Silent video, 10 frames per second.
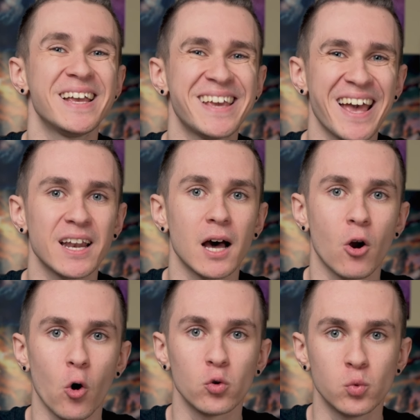cannot
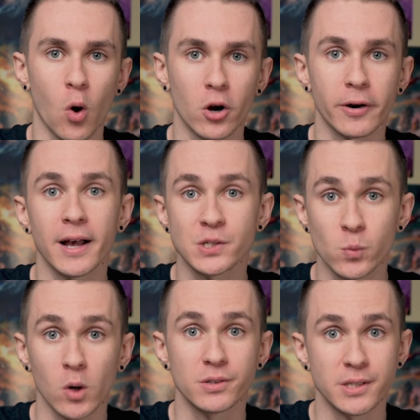hold water as
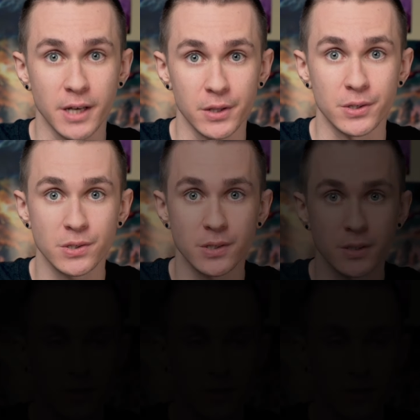well as the others.